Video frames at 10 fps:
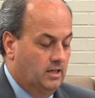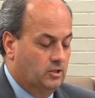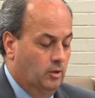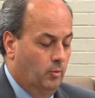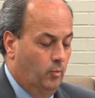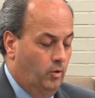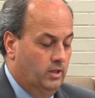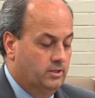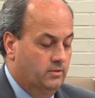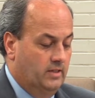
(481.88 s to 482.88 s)
October
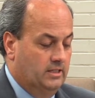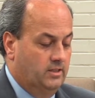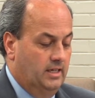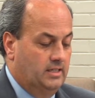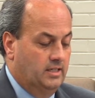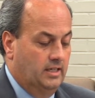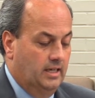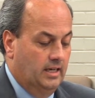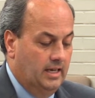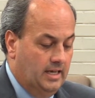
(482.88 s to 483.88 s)
1, 2018,
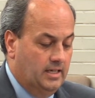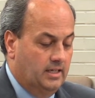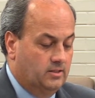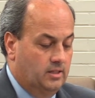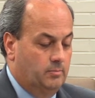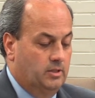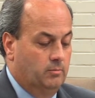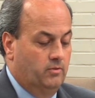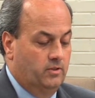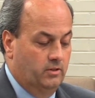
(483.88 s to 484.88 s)
and ending
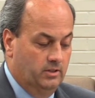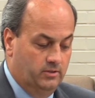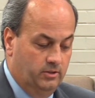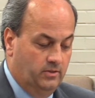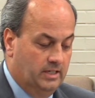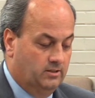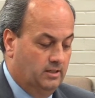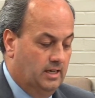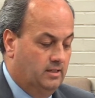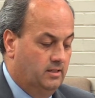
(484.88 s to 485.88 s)
September 30th,
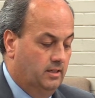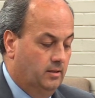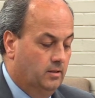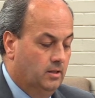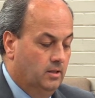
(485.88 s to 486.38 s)
2019.